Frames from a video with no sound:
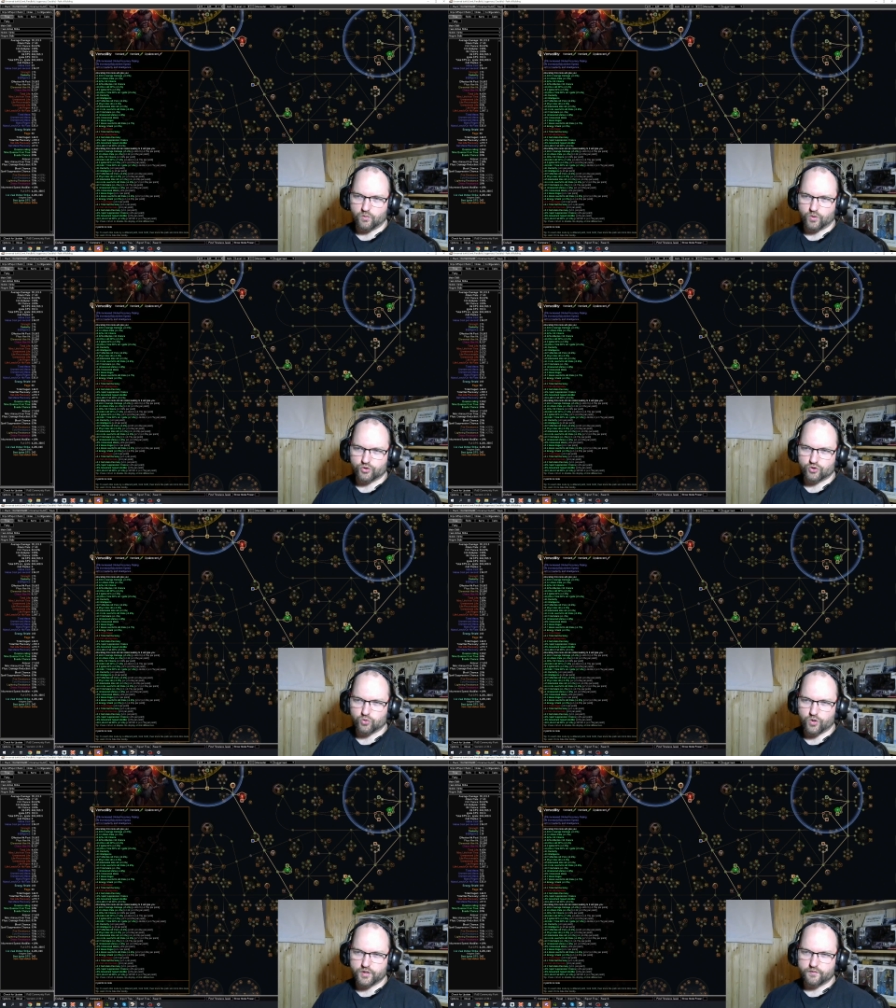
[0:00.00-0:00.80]
what,
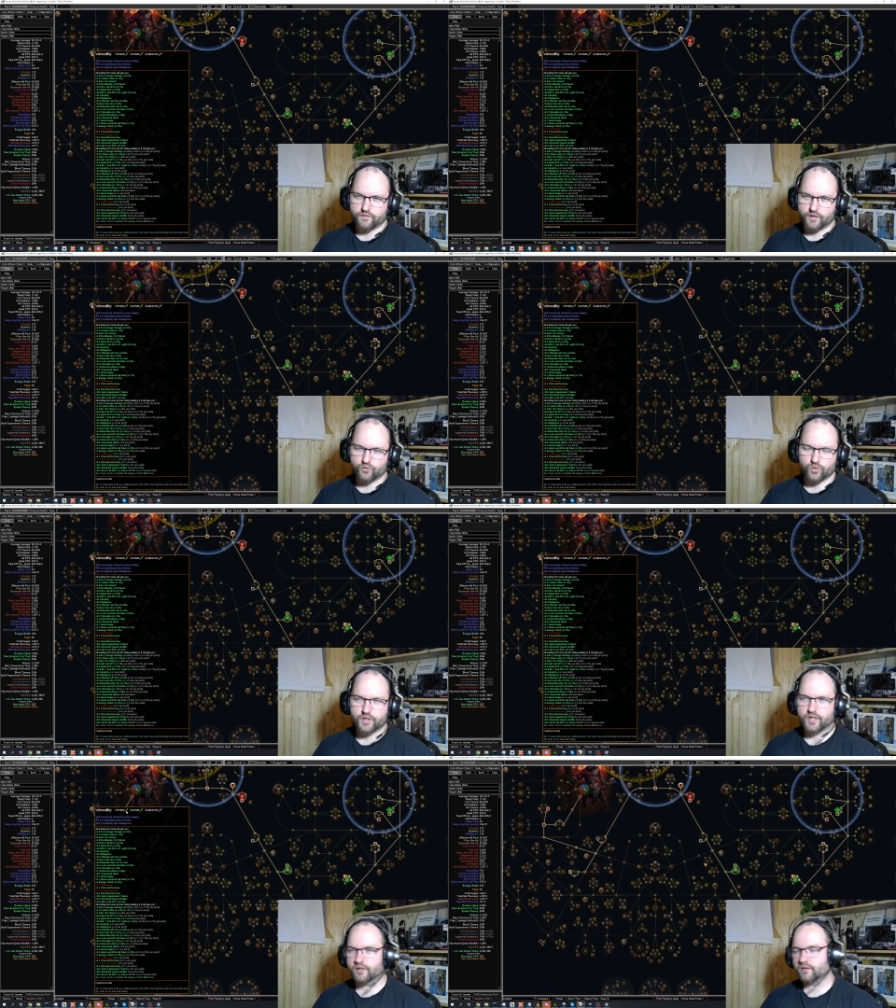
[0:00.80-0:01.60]
25,
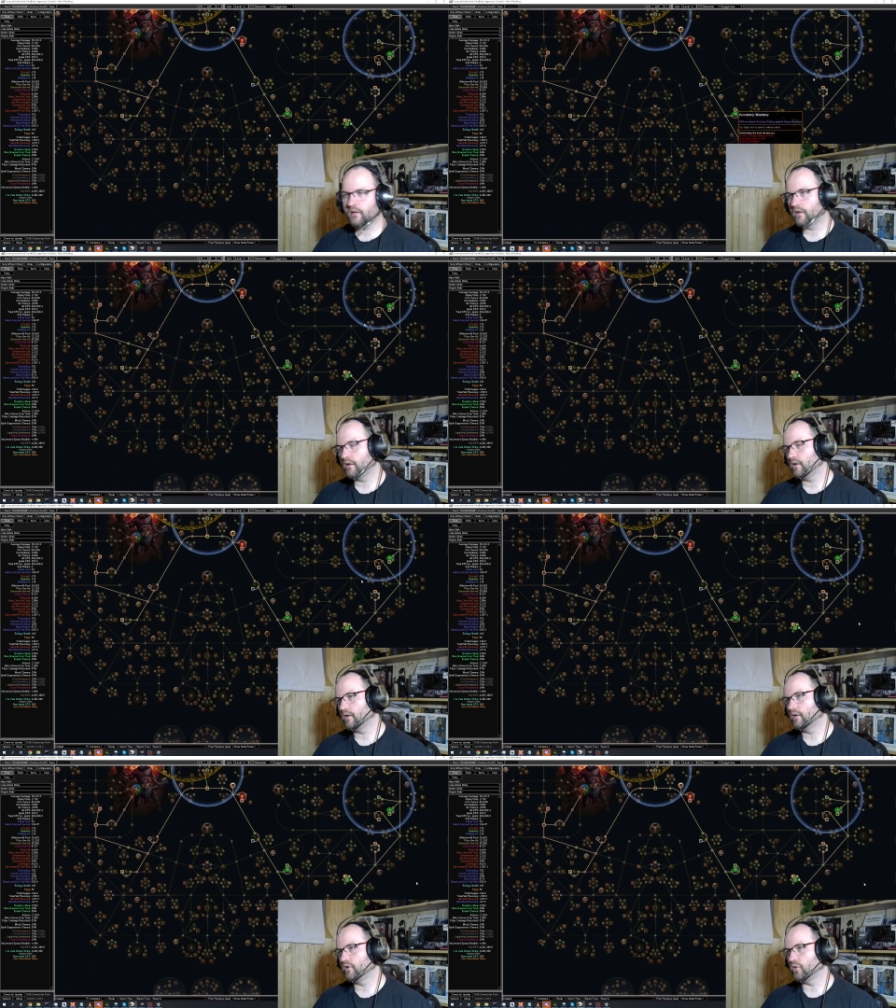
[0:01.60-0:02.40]
28
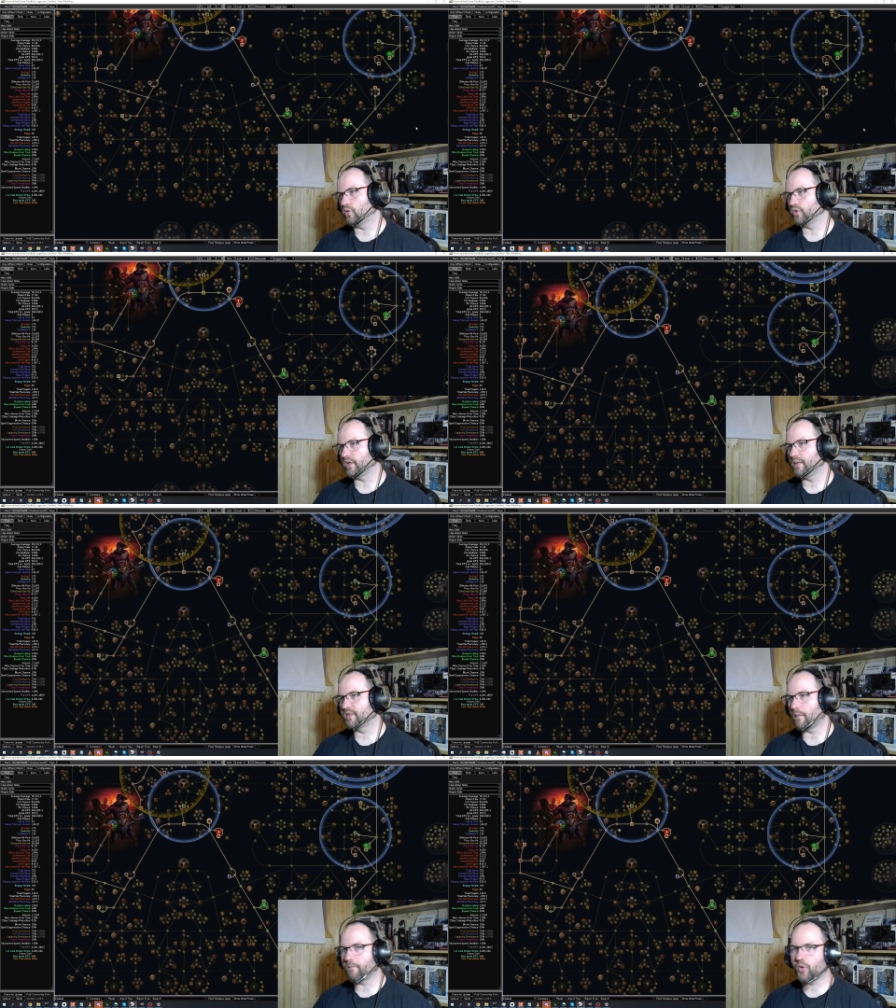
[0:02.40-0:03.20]
total
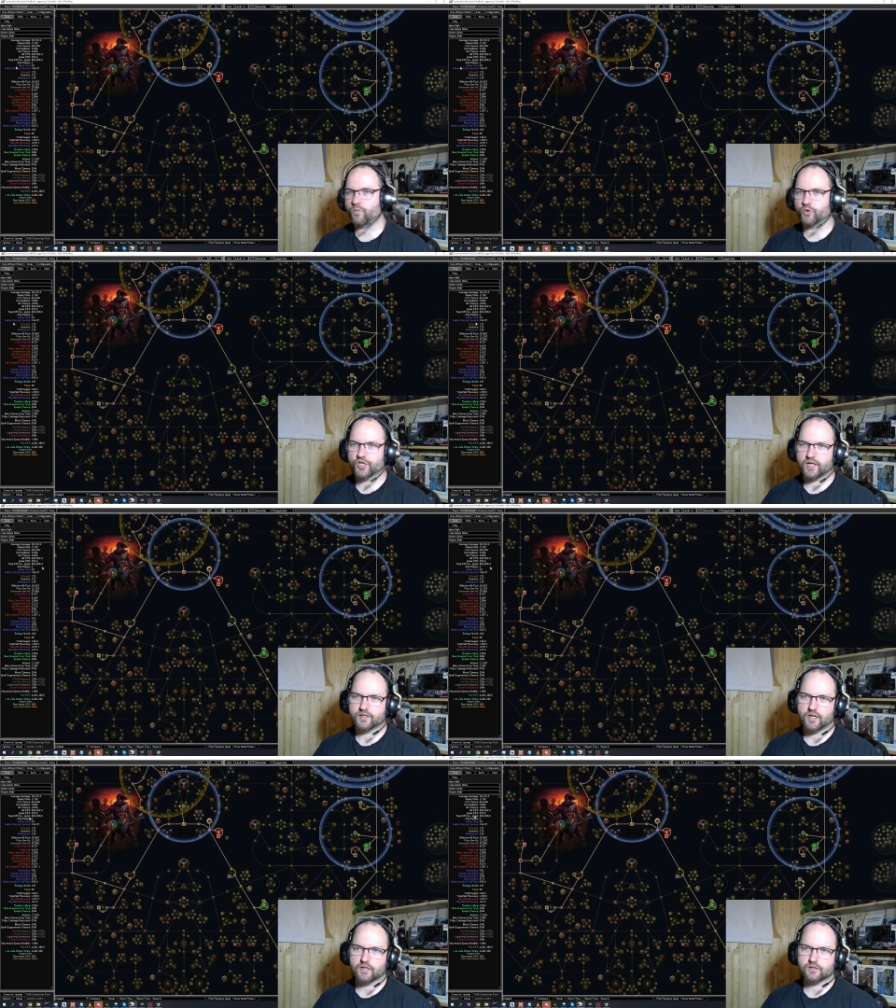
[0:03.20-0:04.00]
deeps per
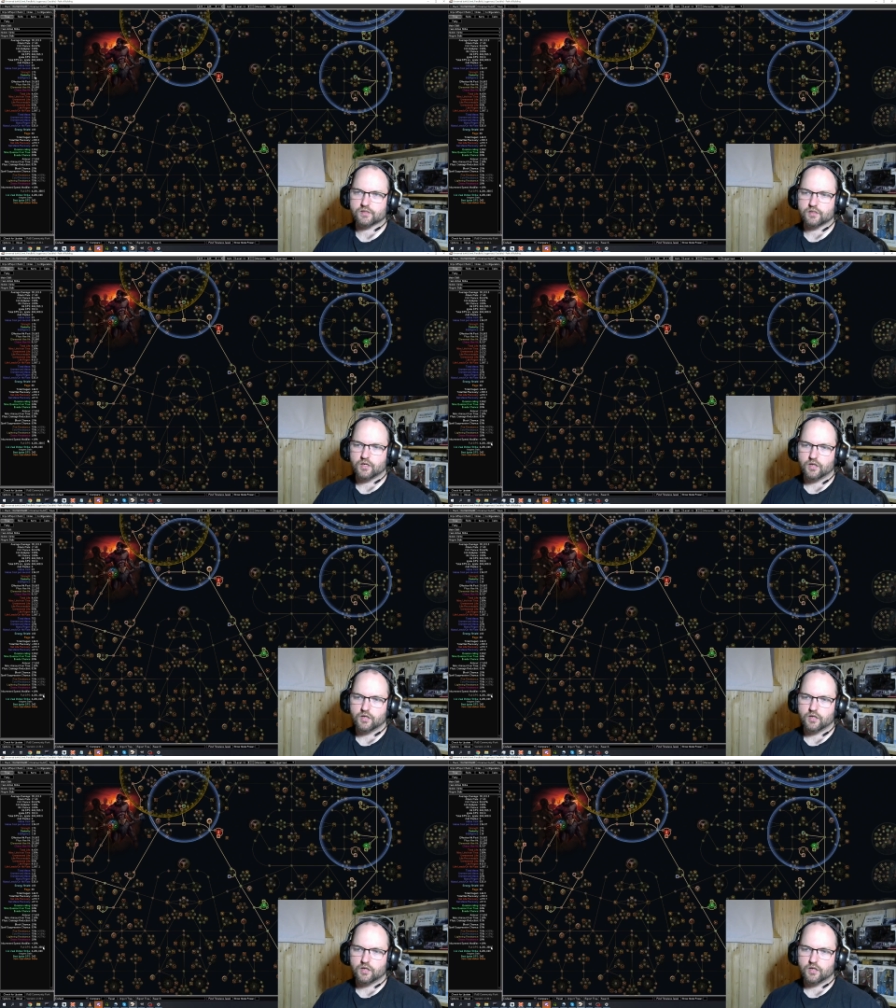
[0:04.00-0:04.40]
projectiles.